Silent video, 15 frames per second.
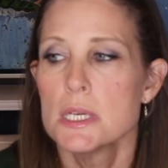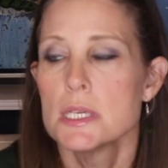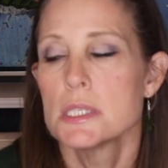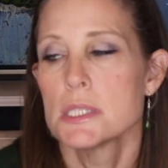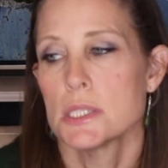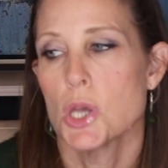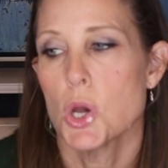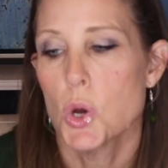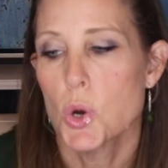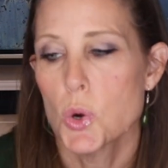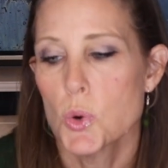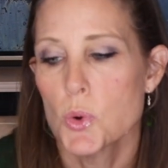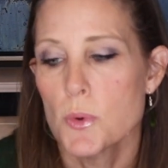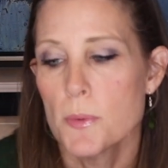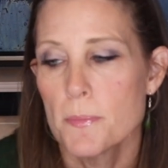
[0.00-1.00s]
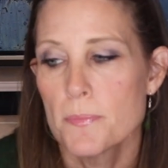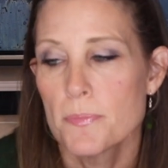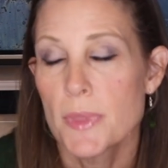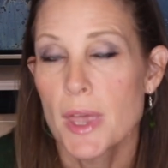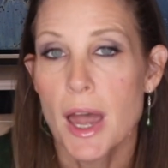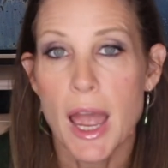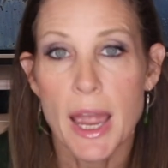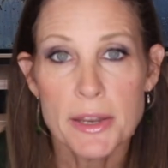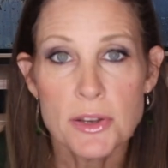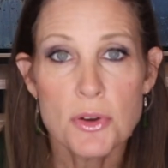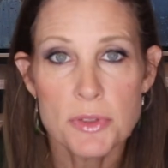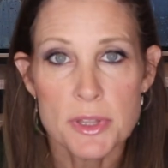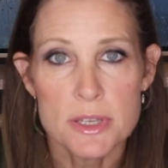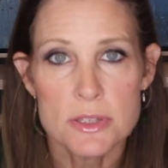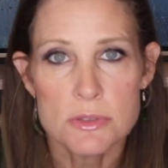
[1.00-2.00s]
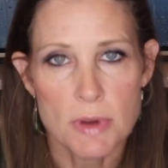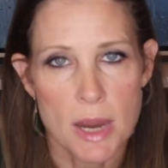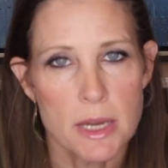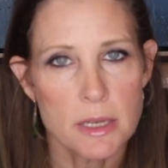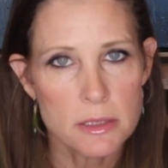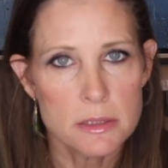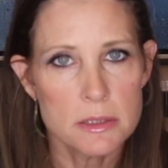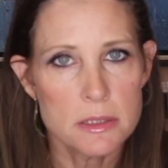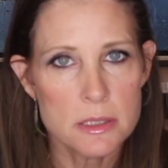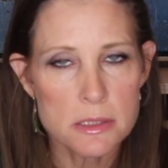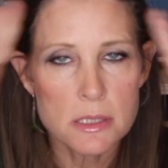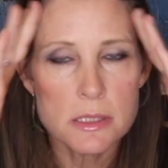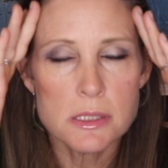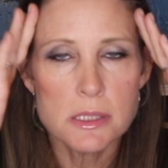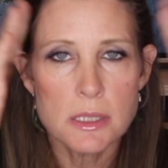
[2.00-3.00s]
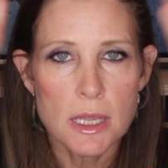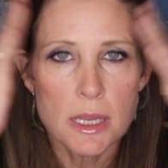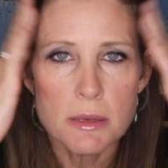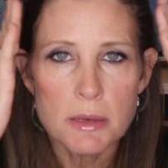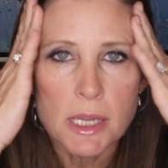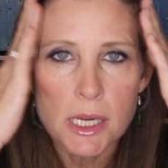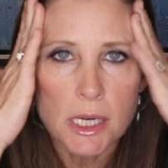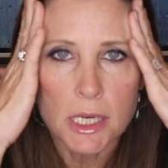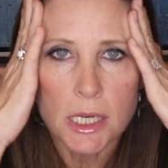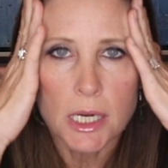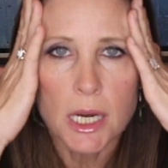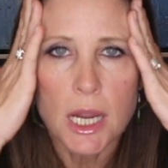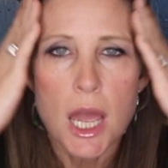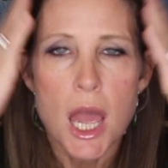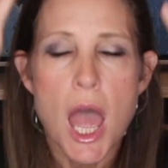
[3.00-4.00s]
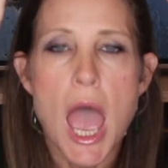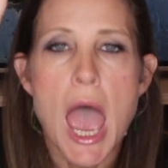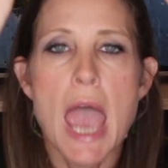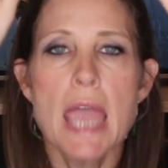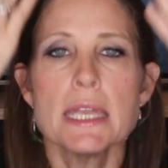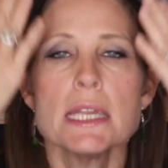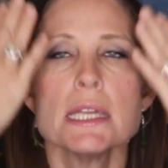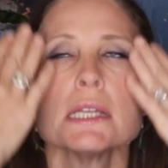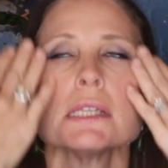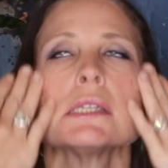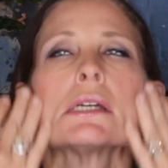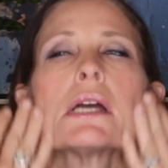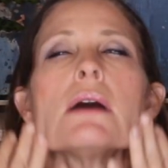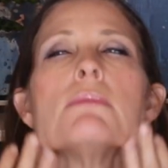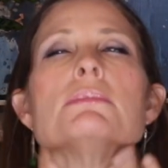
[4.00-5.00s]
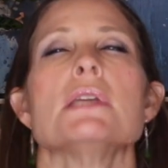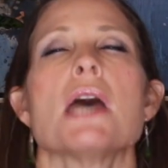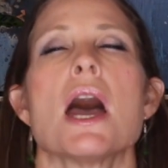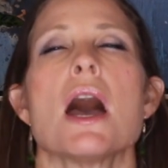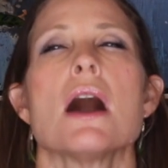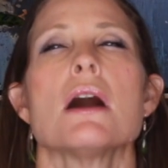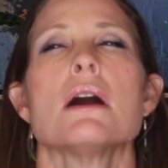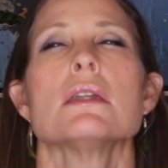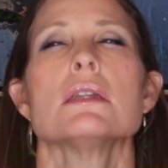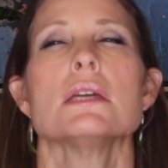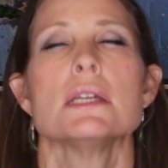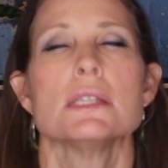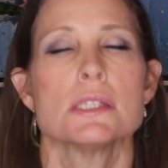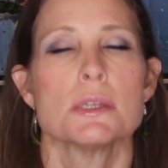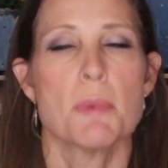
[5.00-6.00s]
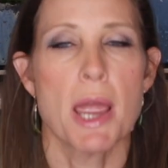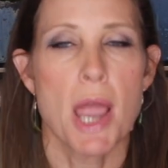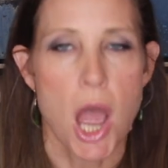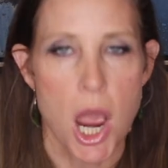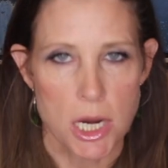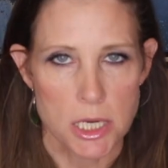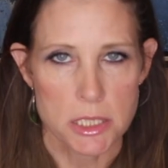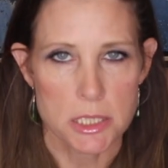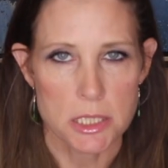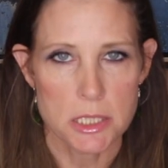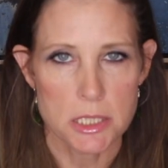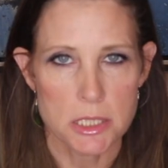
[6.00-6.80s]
So I know this, right? This is in here. I need it to come down into my heart.